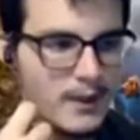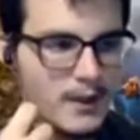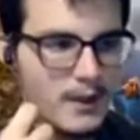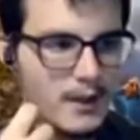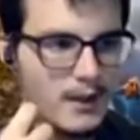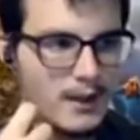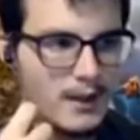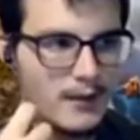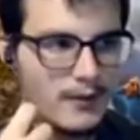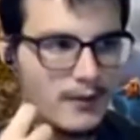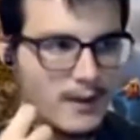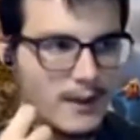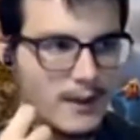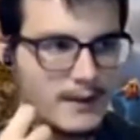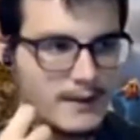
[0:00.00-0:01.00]
love,
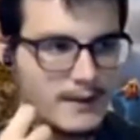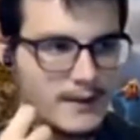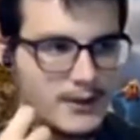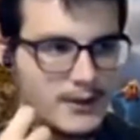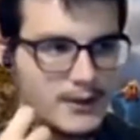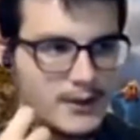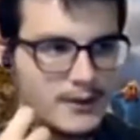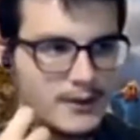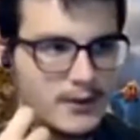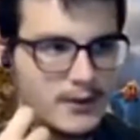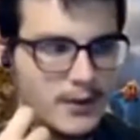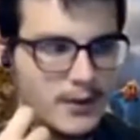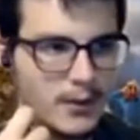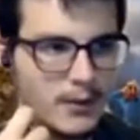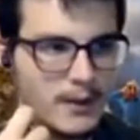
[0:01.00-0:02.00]
light, intention,
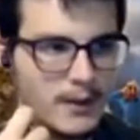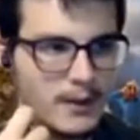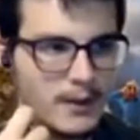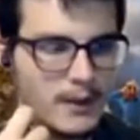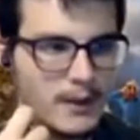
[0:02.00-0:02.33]
knowing.